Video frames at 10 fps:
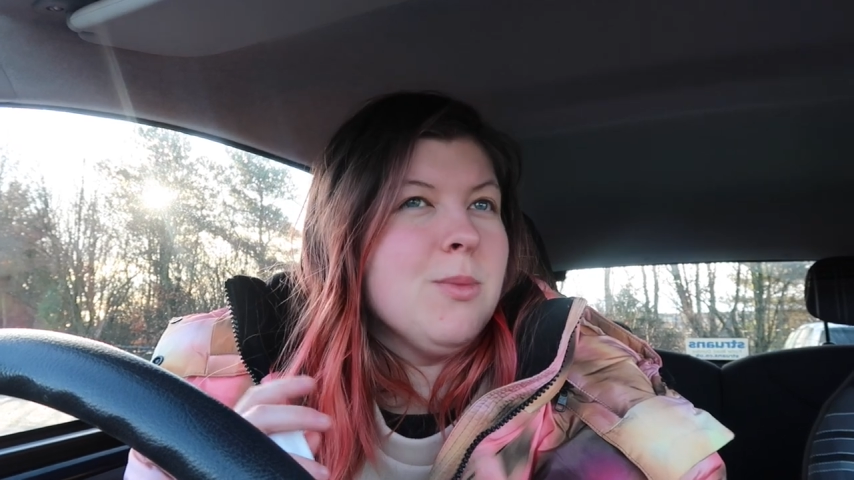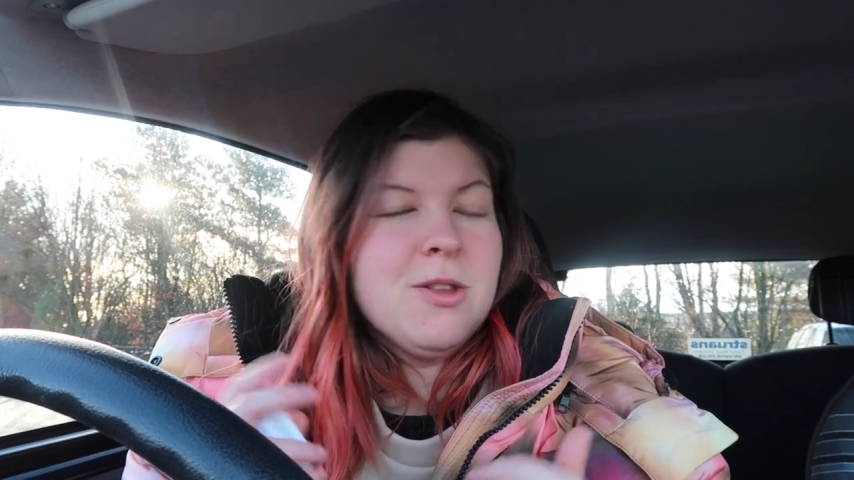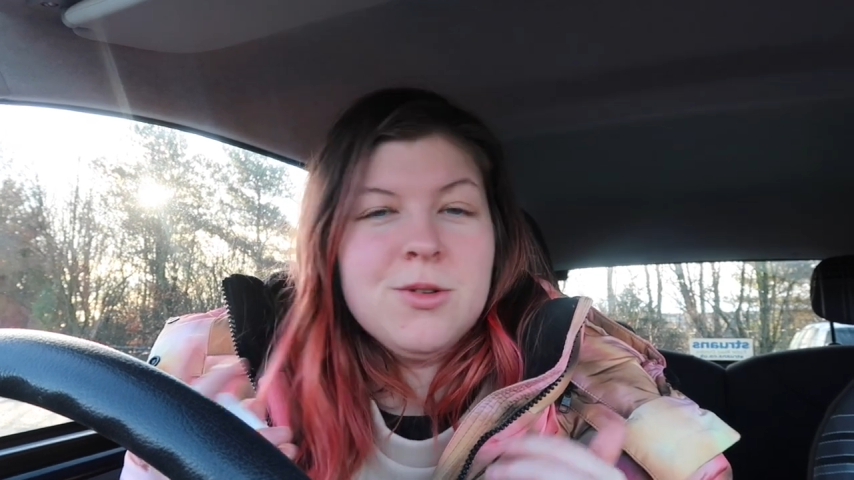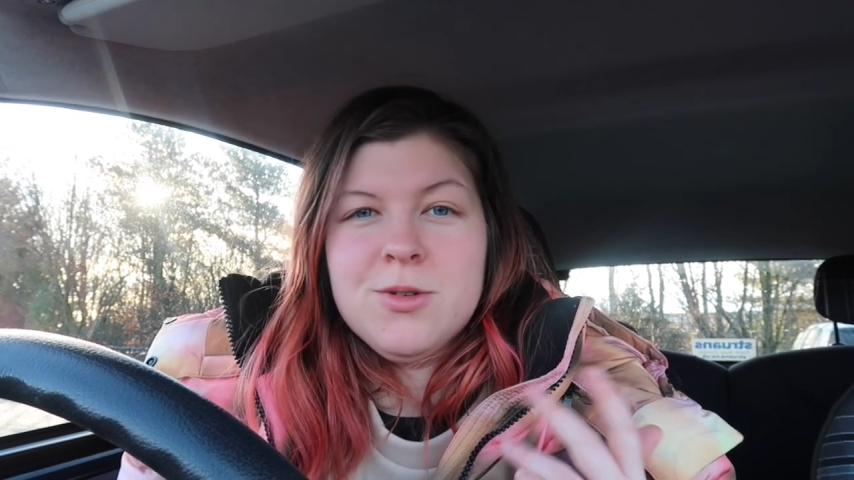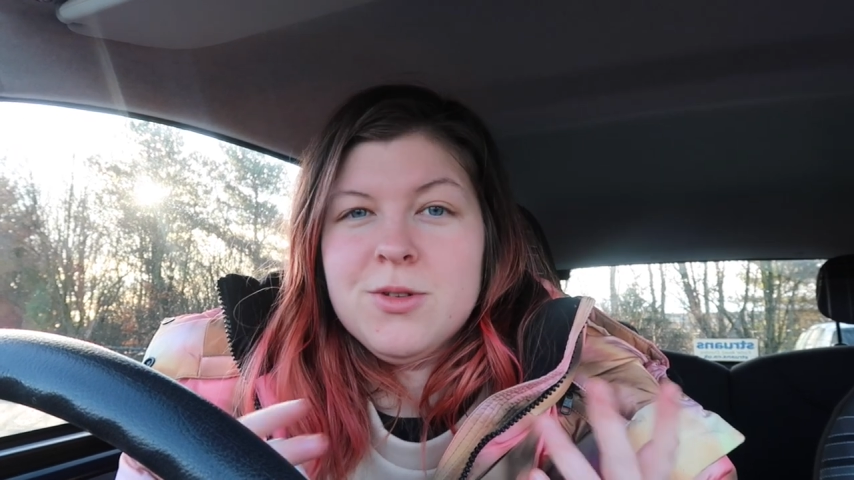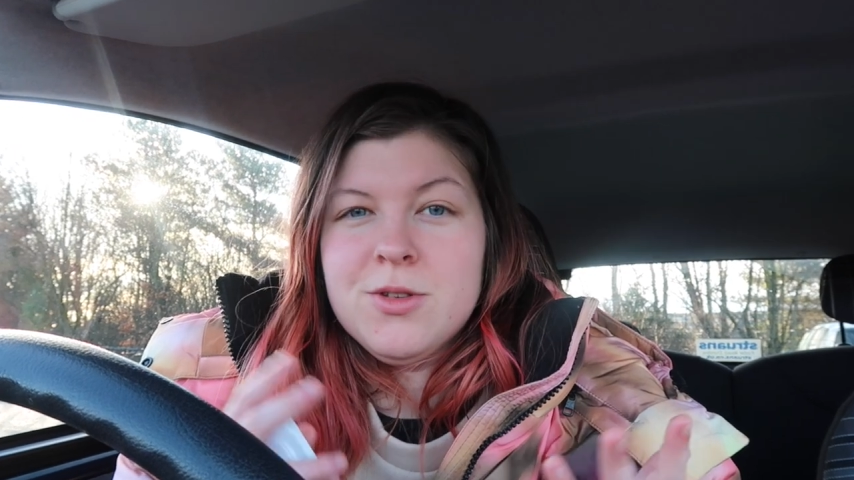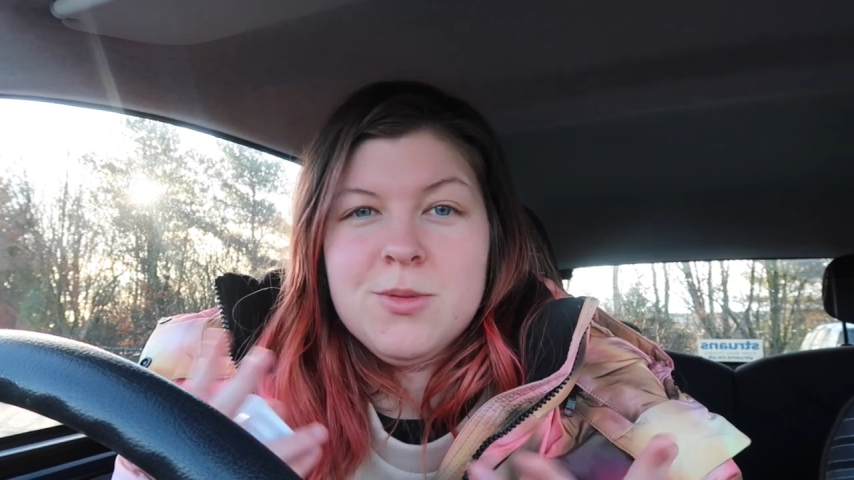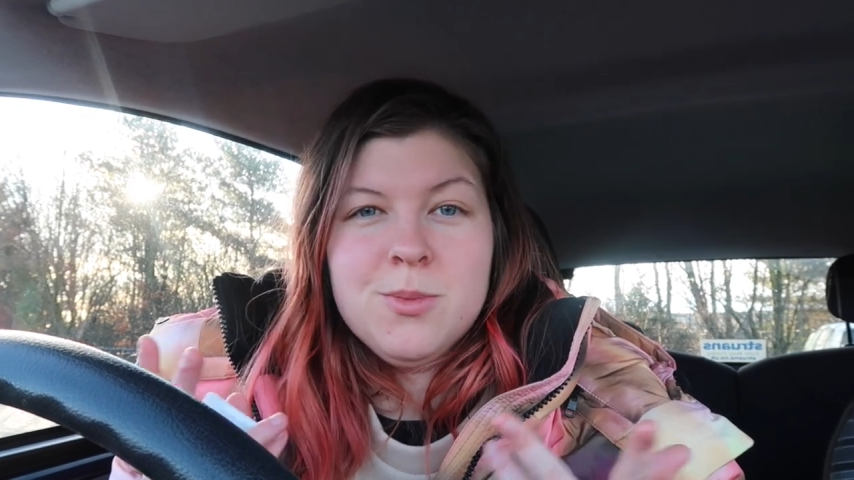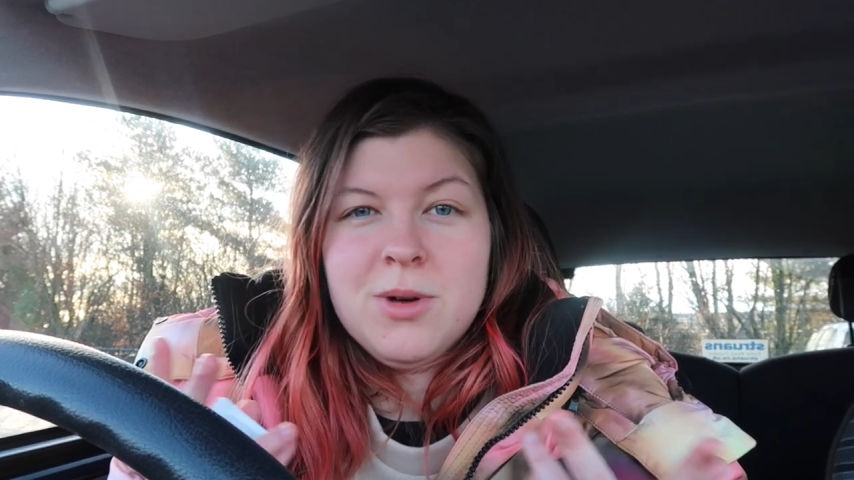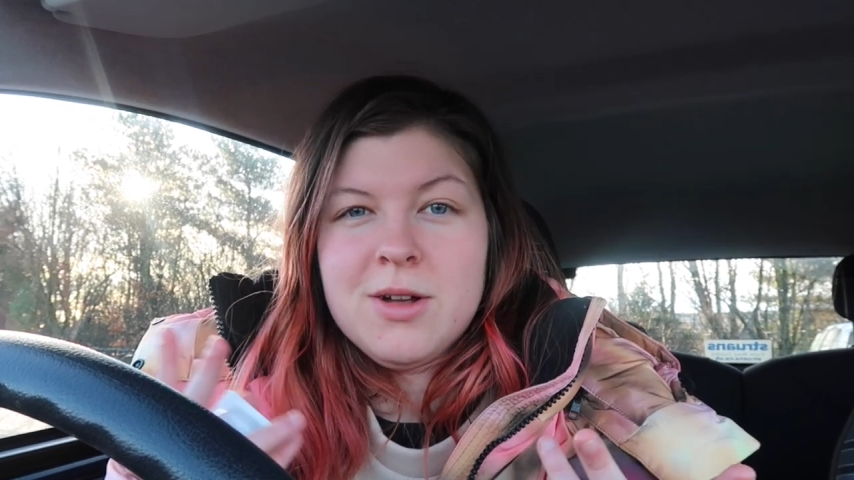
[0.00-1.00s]

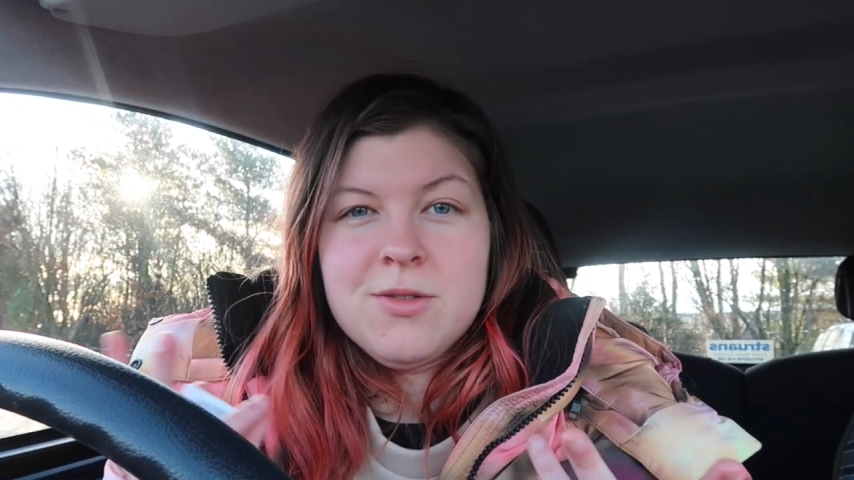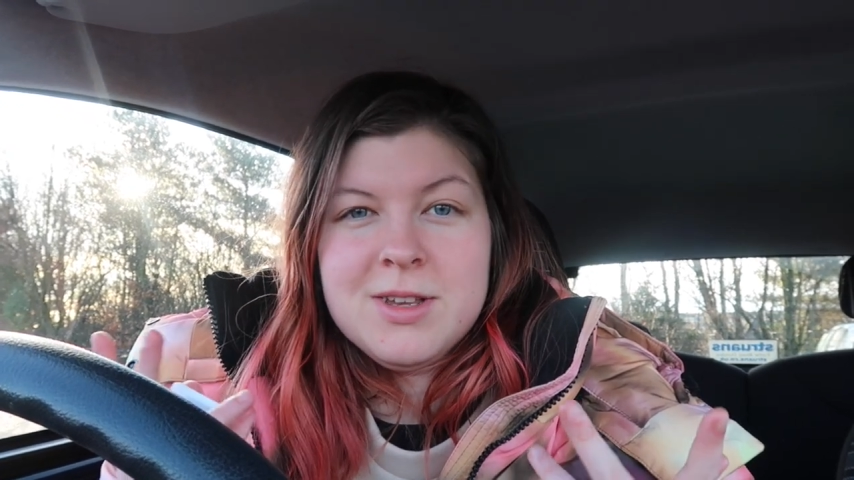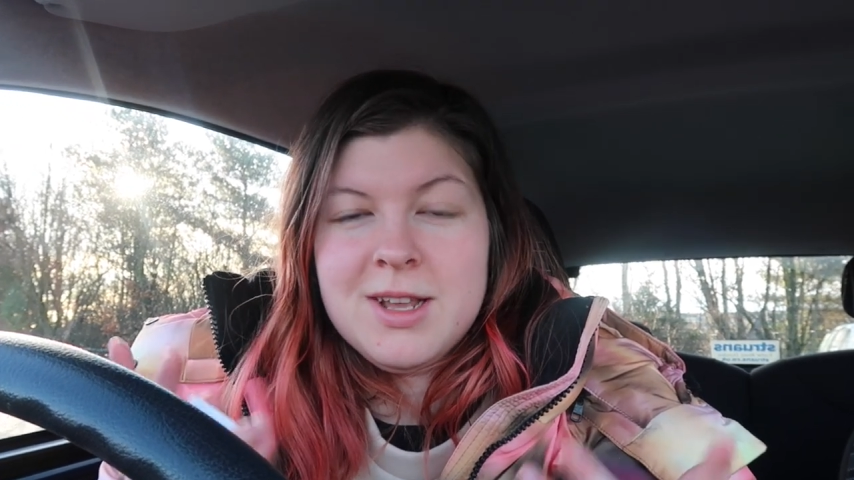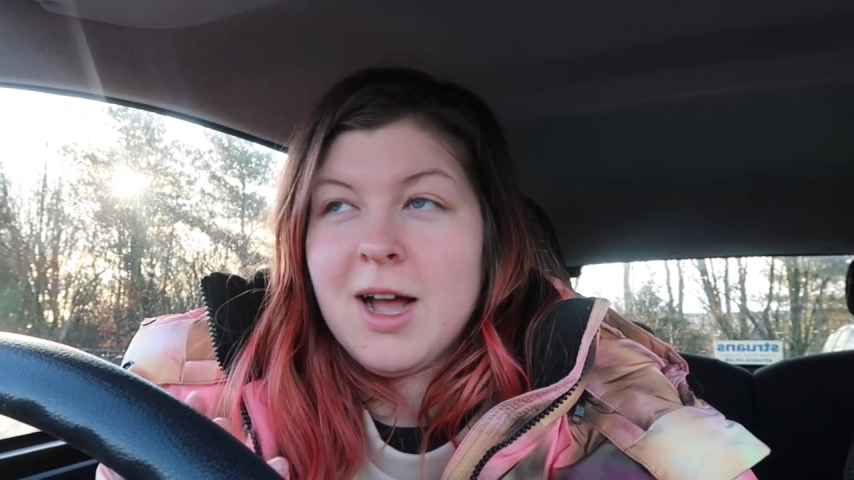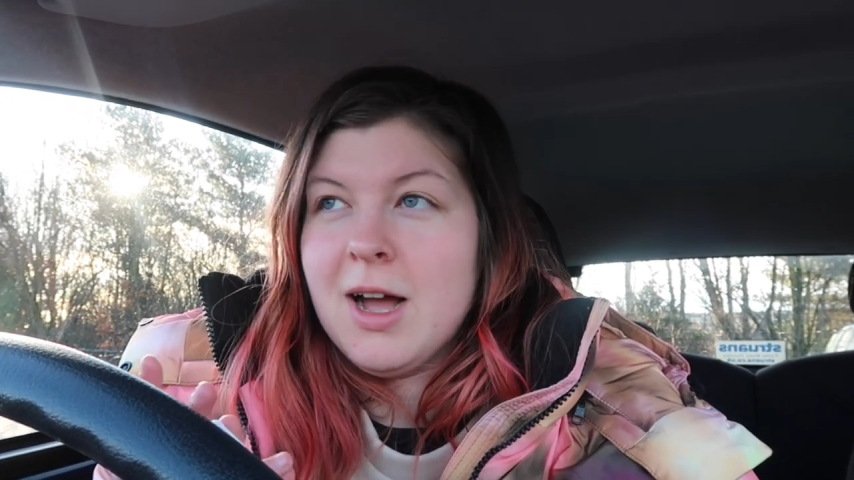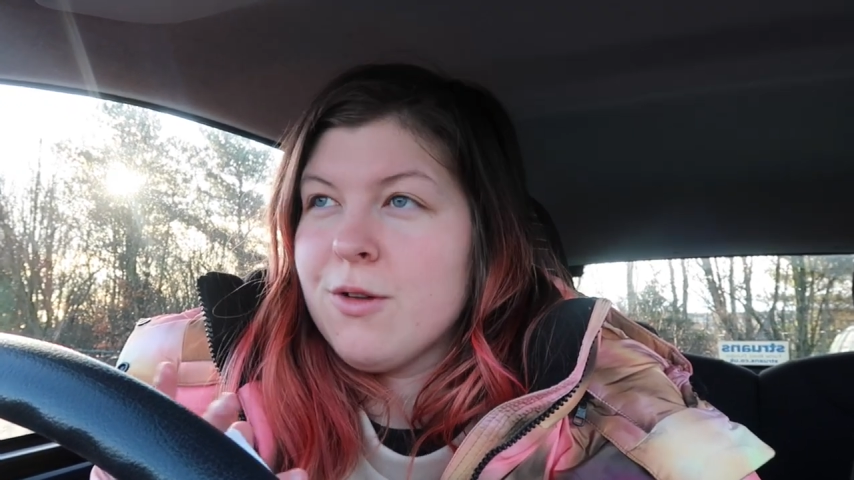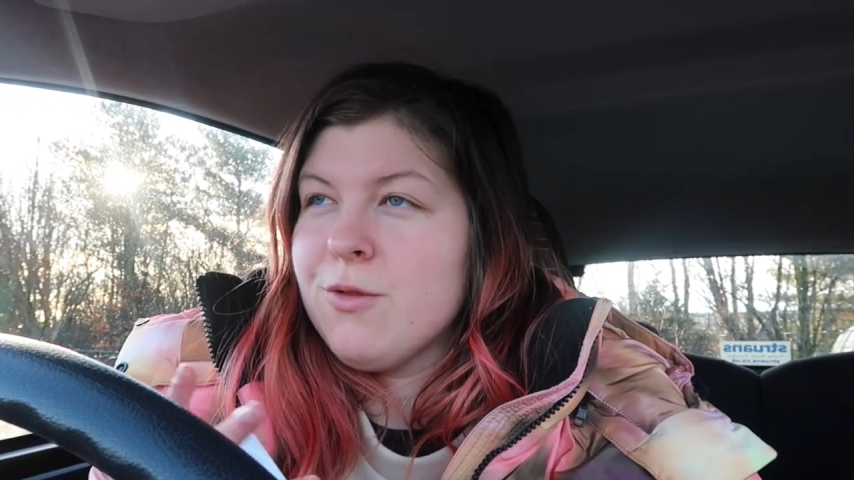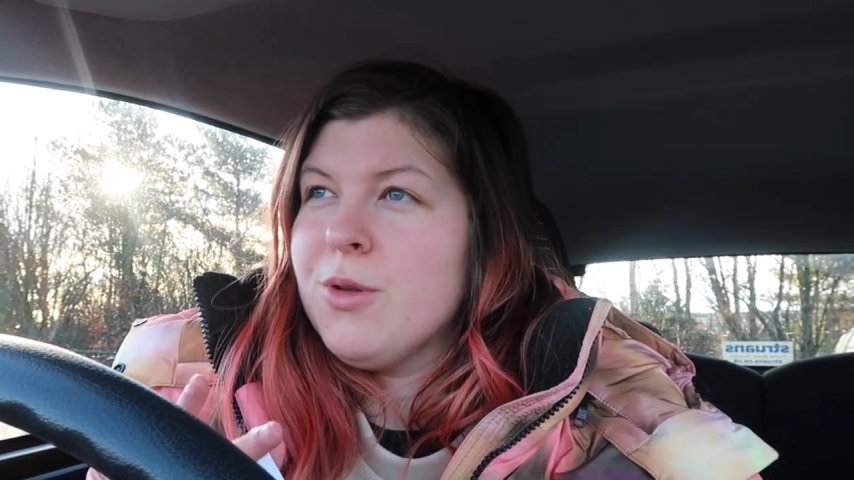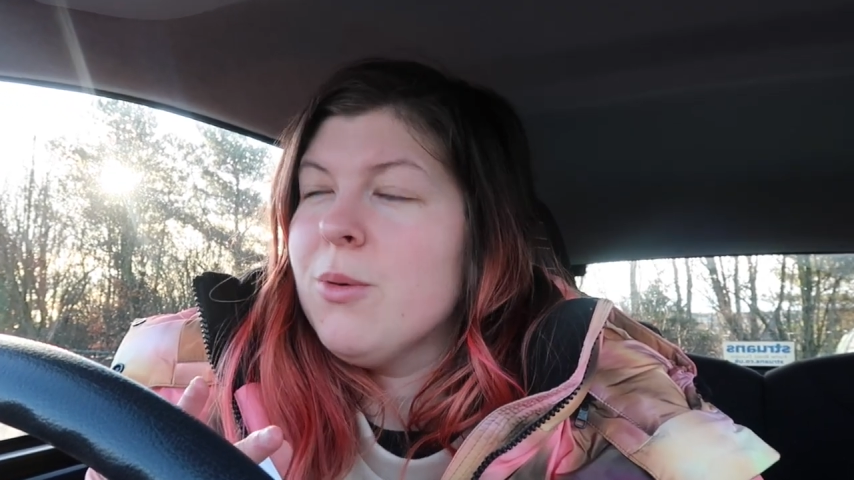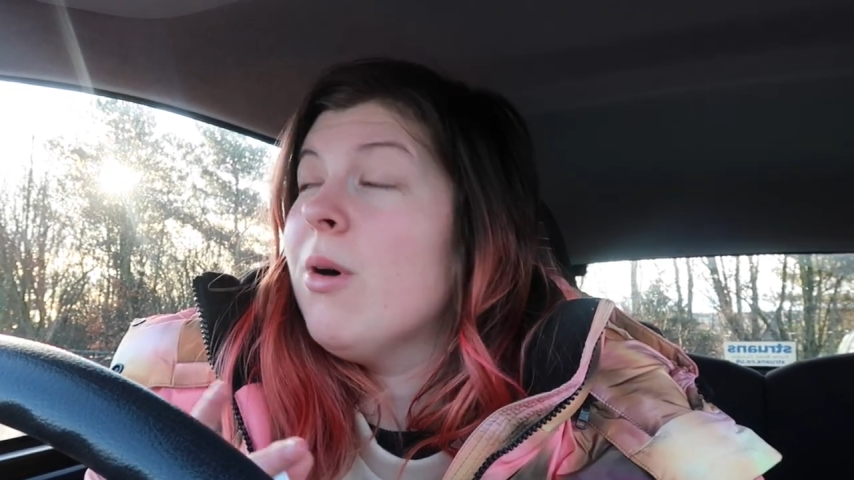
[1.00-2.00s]
McDonald's breakfast hack
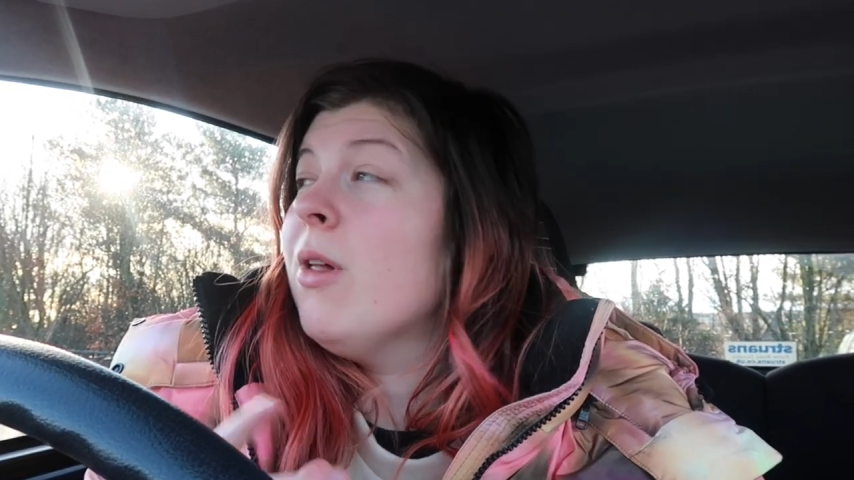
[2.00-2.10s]
for you